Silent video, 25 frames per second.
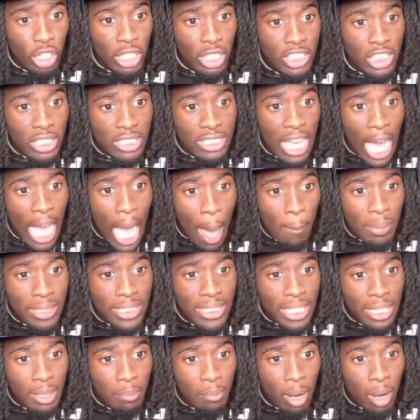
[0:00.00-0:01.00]
just
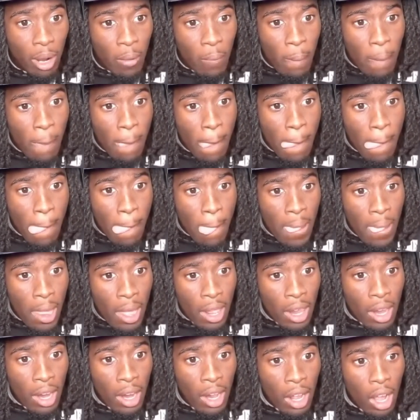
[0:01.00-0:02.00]
commented it, bro.
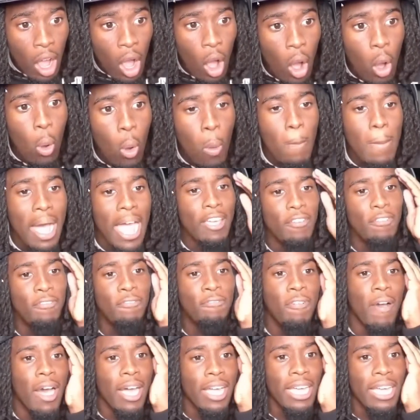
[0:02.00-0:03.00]
Oh my
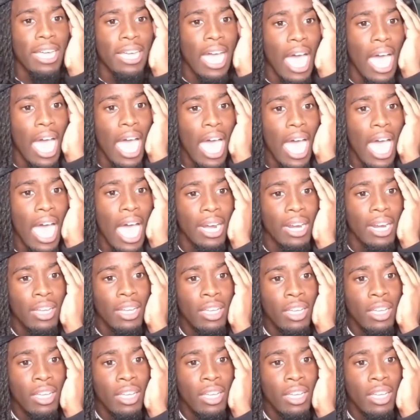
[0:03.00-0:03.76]
fucking God.